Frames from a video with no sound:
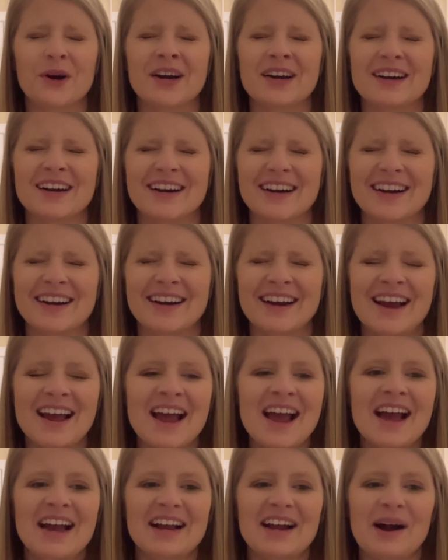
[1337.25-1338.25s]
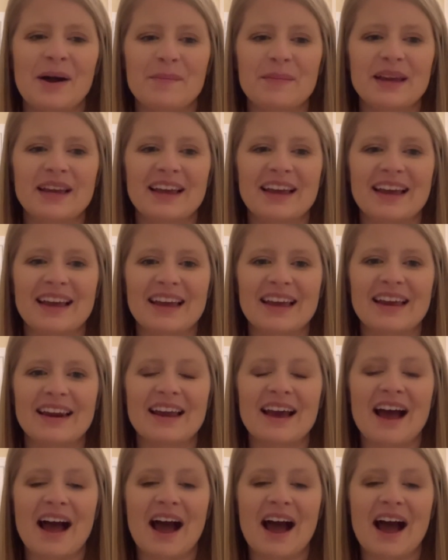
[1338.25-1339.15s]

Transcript: order coming in,